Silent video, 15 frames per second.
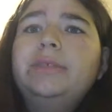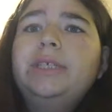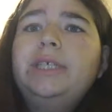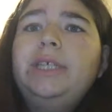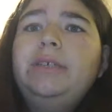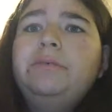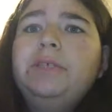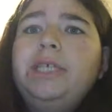
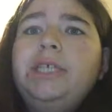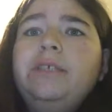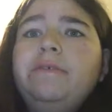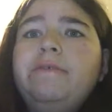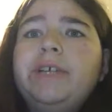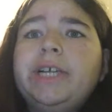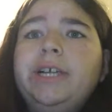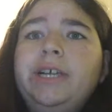He's a
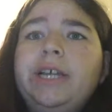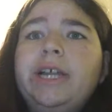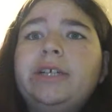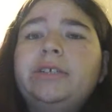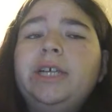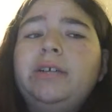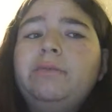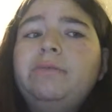very good
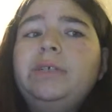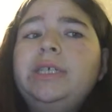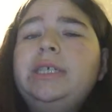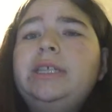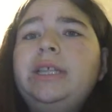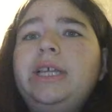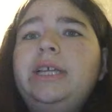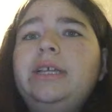actor. I
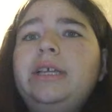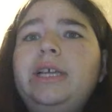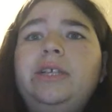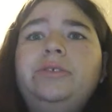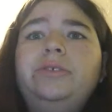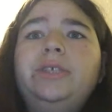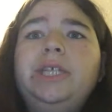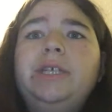really like
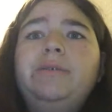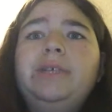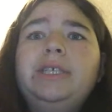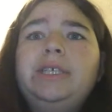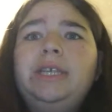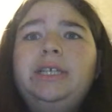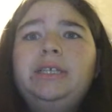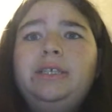Andrew J.
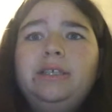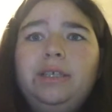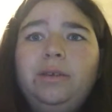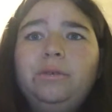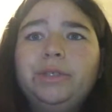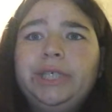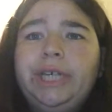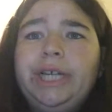West as the
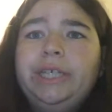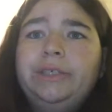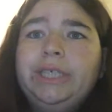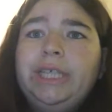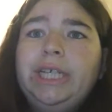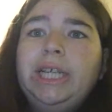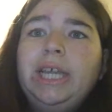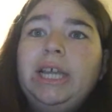older
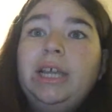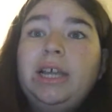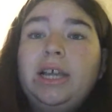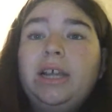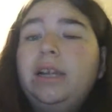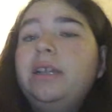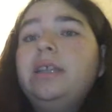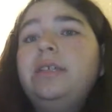Henry.
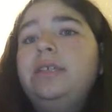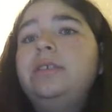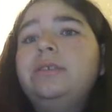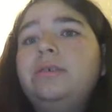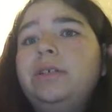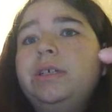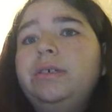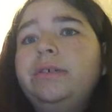I think he's
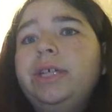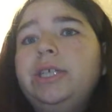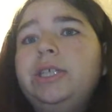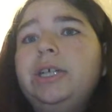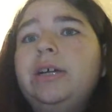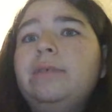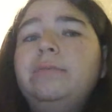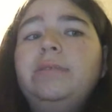doing a great
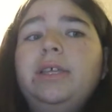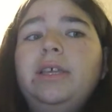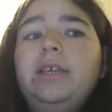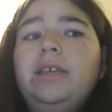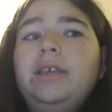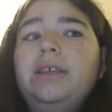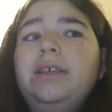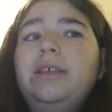job.
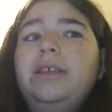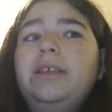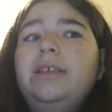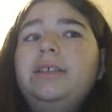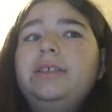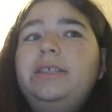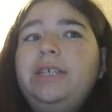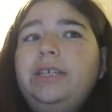
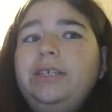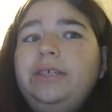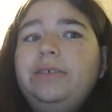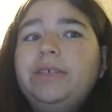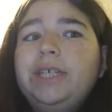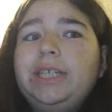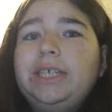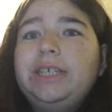
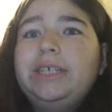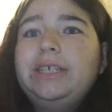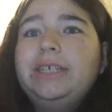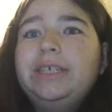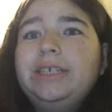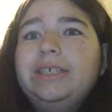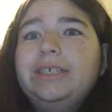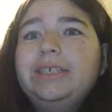Cinderella
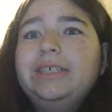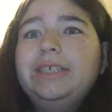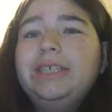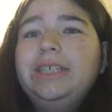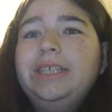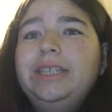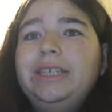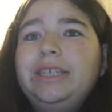
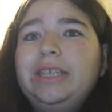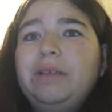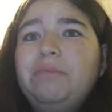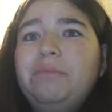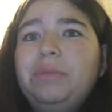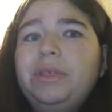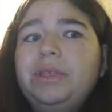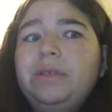in this
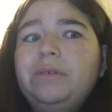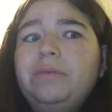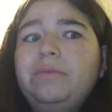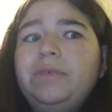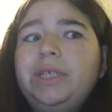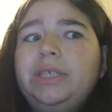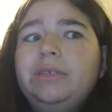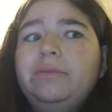
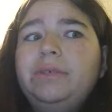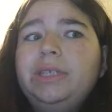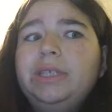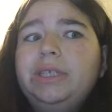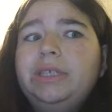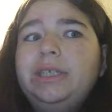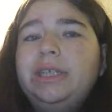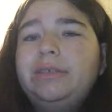episode, so we
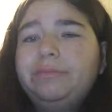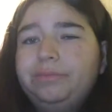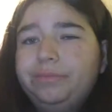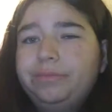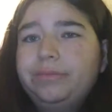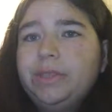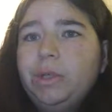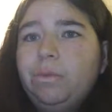learn that
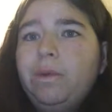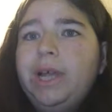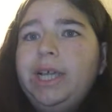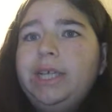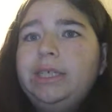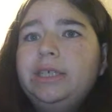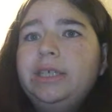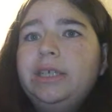
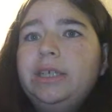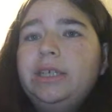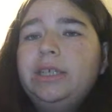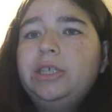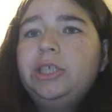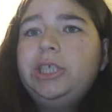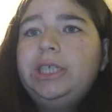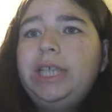why
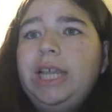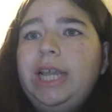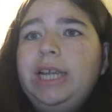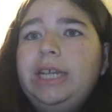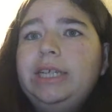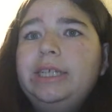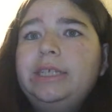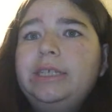she's
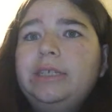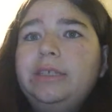hated,